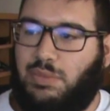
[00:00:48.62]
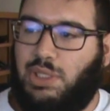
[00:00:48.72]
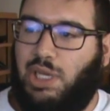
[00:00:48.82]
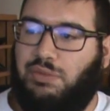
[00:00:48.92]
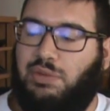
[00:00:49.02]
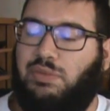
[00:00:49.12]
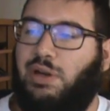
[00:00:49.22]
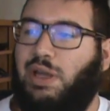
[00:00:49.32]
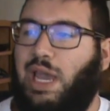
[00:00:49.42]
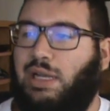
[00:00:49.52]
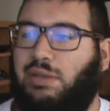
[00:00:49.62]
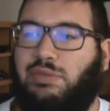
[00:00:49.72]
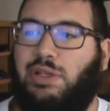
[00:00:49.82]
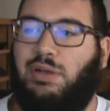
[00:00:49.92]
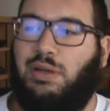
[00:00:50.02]
after a very active
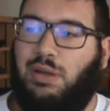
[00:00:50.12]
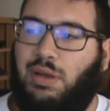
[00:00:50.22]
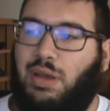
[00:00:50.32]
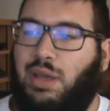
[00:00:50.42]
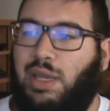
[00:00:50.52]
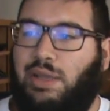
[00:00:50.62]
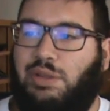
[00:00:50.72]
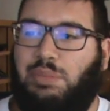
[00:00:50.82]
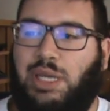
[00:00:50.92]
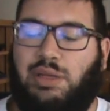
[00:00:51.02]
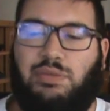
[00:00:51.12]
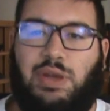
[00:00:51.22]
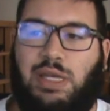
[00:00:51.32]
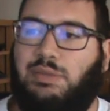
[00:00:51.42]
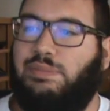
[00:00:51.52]
year. And the main
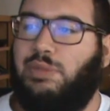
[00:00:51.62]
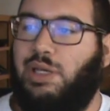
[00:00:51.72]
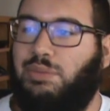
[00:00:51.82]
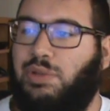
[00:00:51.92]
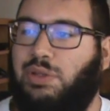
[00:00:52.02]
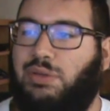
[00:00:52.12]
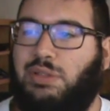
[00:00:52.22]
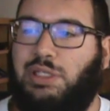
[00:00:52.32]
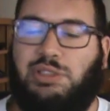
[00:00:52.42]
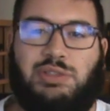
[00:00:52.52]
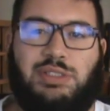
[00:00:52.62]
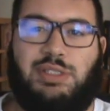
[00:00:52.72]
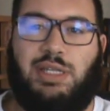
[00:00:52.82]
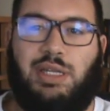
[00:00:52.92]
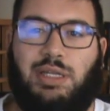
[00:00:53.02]
event, I'm really only
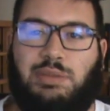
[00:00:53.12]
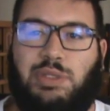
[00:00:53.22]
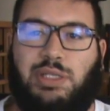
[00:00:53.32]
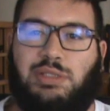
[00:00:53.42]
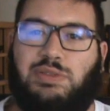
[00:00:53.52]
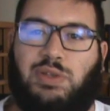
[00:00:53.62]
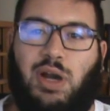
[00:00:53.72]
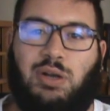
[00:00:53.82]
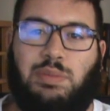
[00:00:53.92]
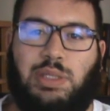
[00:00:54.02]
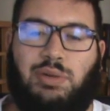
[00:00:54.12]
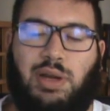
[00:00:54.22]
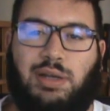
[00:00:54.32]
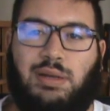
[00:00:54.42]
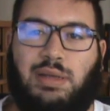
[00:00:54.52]
interested in it because of Conor
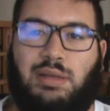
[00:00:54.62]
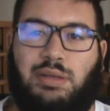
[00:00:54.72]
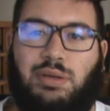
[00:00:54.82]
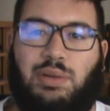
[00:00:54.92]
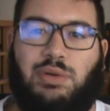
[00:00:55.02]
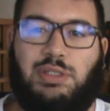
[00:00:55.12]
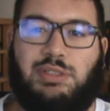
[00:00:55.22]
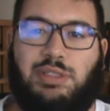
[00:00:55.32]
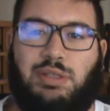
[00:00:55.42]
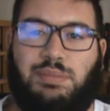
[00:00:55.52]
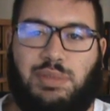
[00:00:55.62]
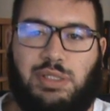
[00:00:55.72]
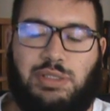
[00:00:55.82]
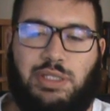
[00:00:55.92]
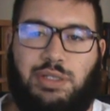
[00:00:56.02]
McGregor. I want to see him
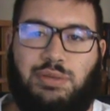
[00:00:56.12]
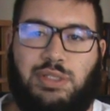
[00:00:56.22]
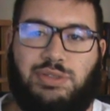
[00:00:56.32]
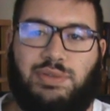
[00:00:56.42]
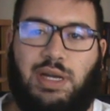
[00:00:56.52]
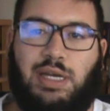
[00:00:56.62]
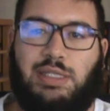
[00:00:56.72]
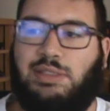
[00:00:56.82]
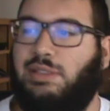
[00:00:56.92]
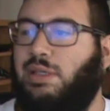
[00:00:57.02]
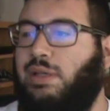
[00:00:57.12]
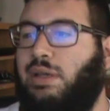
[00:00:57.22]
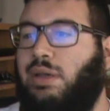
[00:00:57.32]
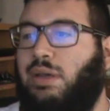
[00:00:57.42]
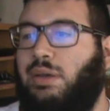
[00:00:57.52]
continue his rise,
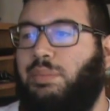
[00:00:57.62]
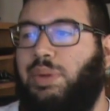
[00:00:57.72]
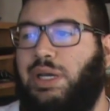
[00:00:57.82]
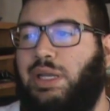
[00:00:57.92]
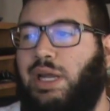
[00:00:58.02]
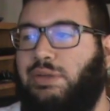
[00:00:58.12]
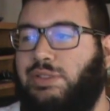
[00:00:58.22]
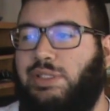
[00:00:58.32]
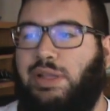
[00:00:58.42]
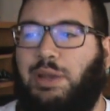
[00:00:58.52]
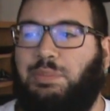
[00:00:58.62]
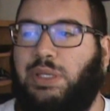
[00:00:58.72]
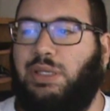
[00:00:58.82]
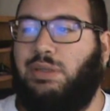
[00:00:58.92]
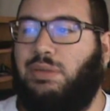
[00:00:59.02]
but I don't see that
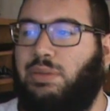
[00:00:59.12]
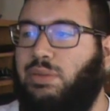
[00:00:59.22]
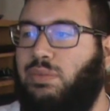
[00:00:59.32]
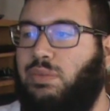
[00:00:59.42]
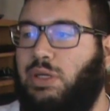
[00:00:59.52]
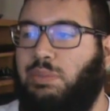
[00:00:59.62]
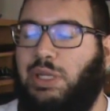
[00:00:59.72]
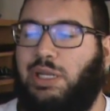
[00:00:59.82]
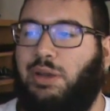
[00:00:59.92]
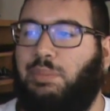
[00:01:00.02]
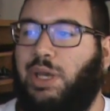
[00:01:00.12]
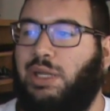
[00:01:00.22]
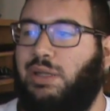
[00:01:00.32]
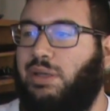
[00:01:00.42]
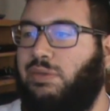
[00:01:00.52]
being one bit
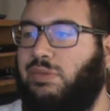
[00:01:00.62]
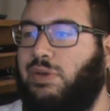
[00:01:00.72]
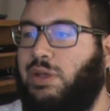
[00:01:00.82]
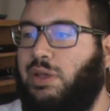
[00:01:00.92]
competitive.